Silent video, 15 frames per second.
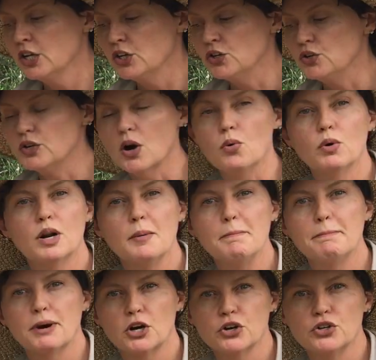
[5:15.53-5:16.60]
You don't want to
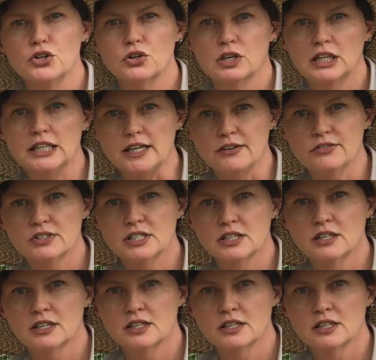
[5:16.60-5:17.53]
burn your leaves.